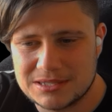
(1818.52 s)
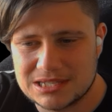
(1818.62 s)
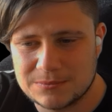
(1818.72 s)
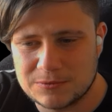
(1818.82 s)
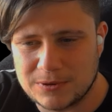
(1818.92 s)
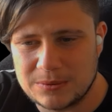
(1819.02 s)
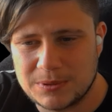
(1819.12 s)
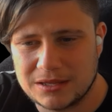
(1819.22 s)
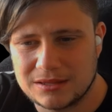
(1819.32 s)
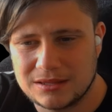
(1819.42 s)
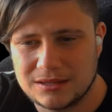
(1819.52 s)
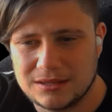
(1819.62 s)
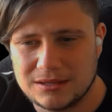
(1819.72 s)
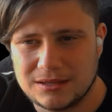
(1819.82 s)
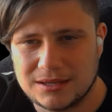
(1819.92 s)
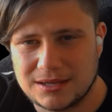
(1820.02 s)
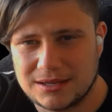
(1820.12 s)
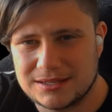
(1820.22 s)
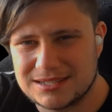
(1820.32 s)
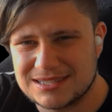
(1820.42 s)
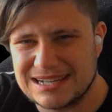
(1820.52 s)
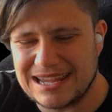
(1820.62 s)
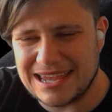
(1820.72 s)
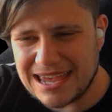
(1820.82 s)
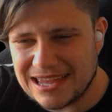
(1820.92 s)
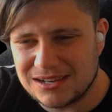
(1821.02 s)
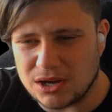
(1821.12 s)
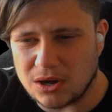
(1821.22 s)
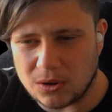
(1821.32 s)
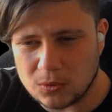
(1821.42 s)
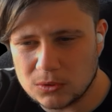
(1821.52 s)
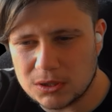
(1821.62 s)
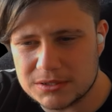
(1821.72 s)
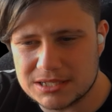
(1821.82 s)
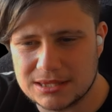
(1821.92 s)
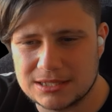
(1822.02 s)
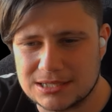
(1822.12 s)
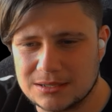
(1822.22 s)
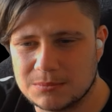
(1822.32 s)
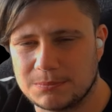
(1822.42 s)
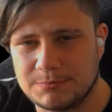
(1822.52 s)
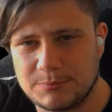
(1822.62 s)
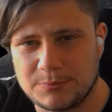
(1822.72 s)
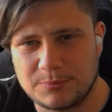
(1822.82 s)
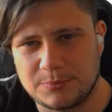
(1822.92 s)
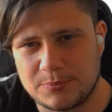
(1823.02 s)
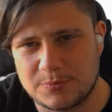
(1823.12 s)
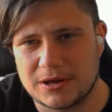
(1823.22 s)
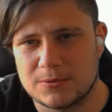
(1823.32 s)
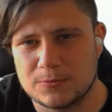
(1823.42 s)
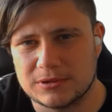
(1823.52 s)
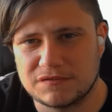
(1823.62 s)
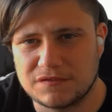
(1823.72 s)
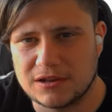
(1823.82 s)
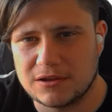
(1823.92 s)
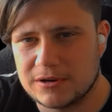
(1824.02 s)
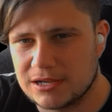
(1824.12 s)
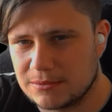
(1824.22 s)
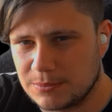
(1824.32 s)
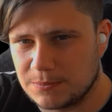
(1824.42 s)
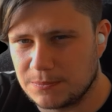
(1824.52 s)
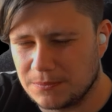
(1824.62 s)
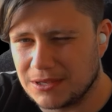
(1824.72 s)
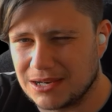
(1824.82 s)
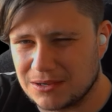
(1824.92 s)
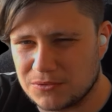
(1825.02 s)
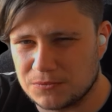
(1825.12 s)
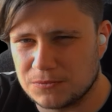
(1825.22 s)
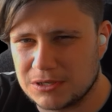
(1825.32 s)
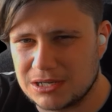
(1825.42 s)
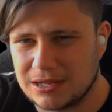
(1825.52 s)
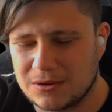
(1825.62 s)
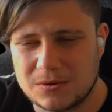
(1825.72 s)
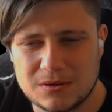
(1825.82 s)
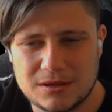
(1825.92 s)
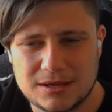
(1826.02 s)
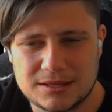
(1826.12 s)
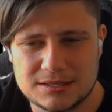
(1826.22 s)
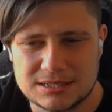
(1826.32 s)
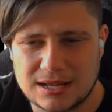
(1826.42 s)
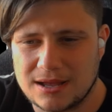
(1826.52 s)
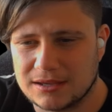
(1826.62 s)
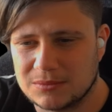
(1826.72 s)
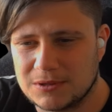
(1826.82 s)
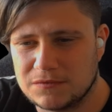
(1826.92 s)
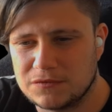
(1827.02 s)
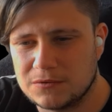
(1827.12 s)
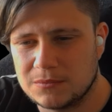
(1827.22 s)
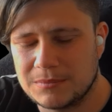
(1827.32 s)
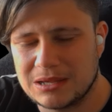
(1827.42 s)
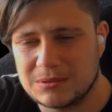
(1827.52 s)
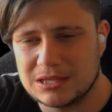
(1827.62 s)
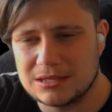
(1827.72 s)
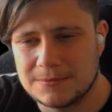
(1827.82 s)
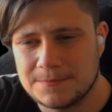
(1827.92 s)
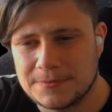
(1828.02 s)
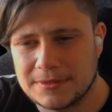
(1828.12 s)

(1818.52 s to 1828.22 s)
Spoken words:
And same with rapier. It doesn't add a whole lot to the team, but with flurry getting grit now, there's an argument for maybe